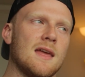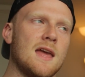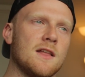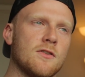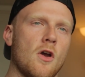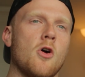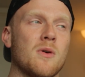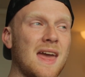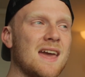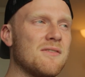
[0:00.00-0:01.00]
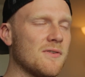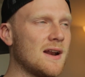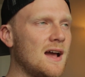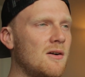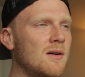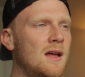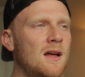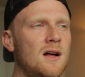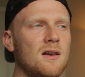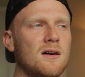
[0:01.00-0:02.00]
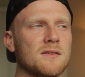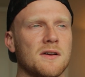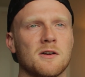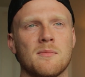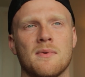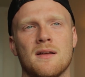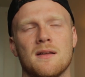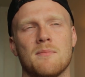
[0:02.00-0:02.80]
It's okay for now. Long term,